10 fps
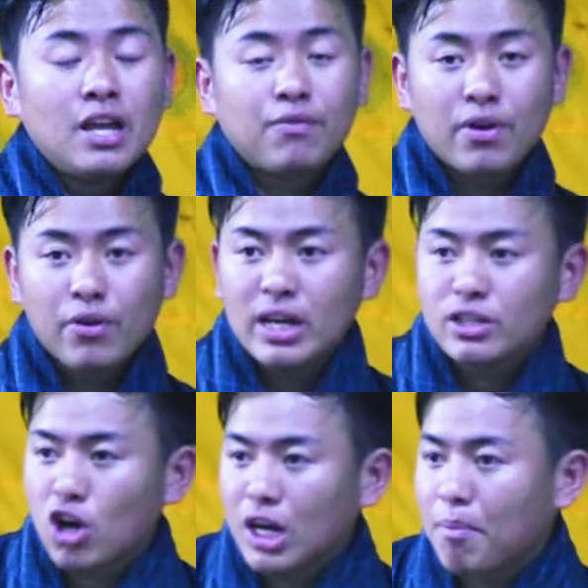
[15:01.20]
If I
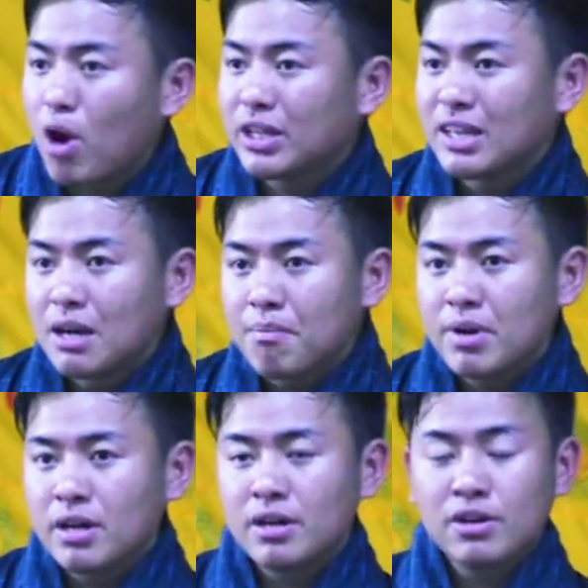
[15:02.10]
really talk about the
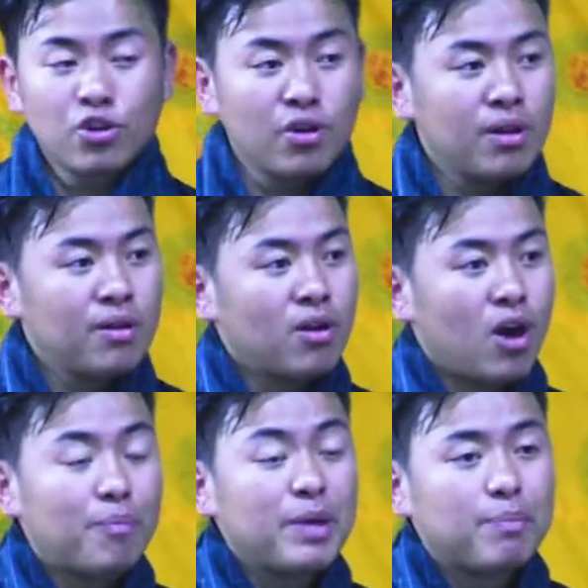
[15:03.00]
number
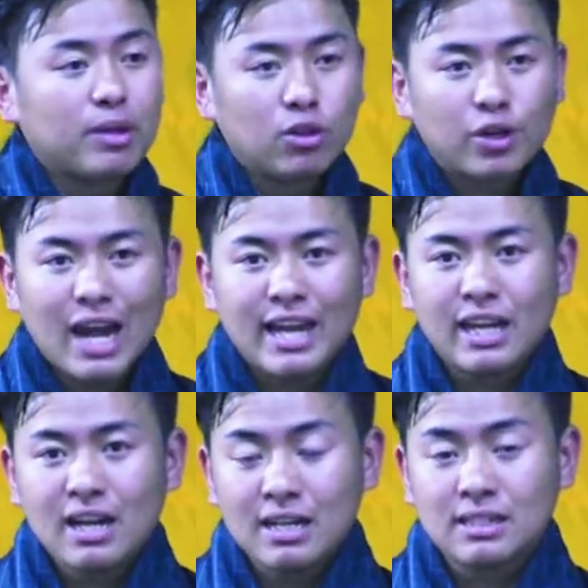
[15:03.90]
of people not
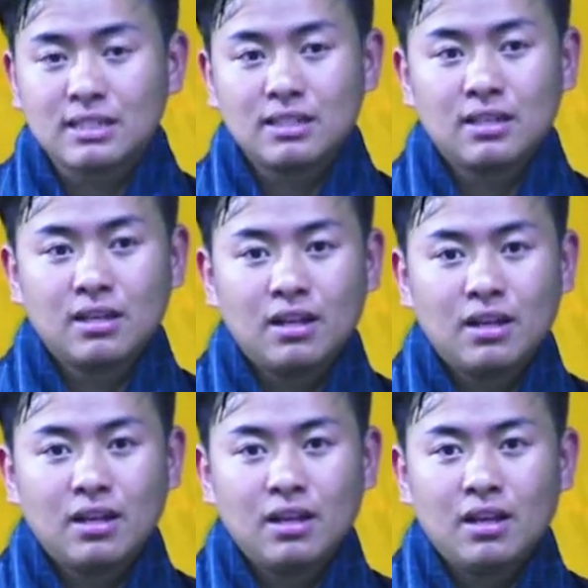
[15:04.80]
liking us,
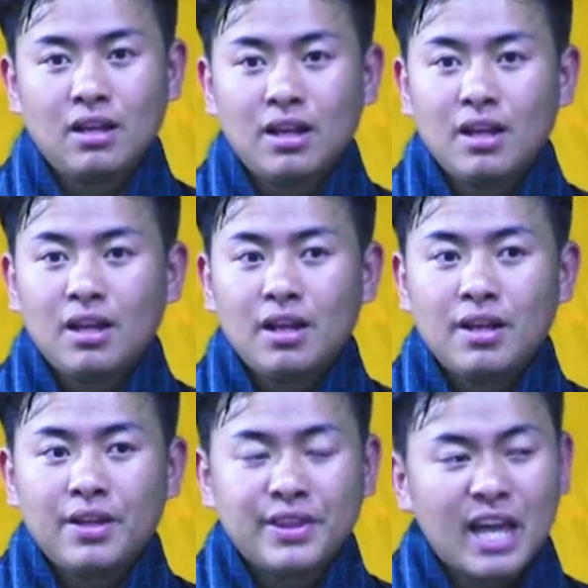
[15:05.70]

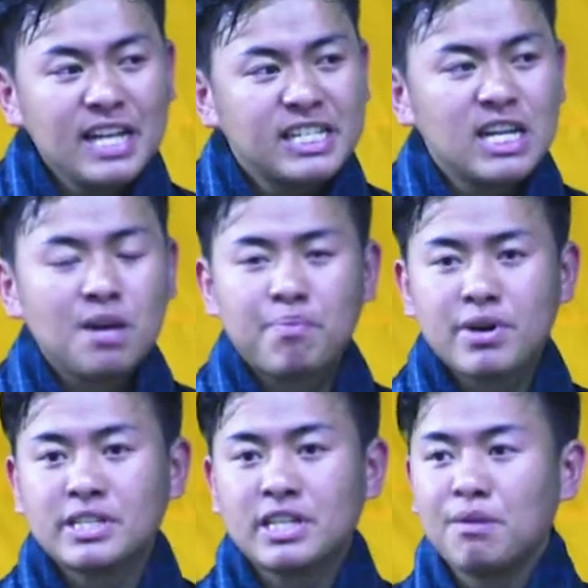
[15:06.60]

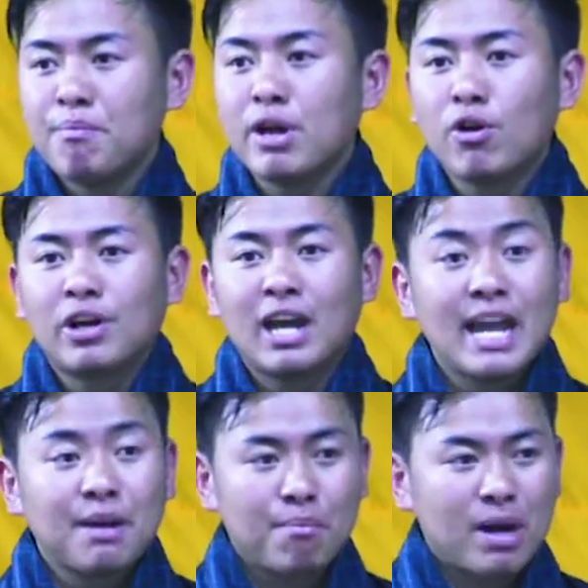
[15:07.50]
99% may not
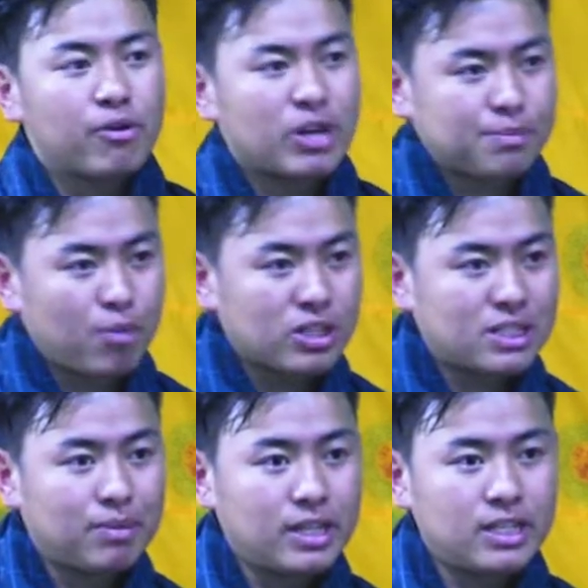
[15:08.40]
like my
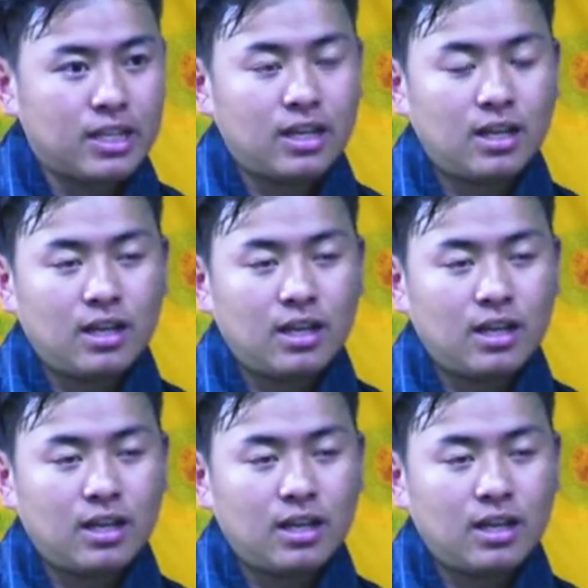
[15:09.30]
responsibility.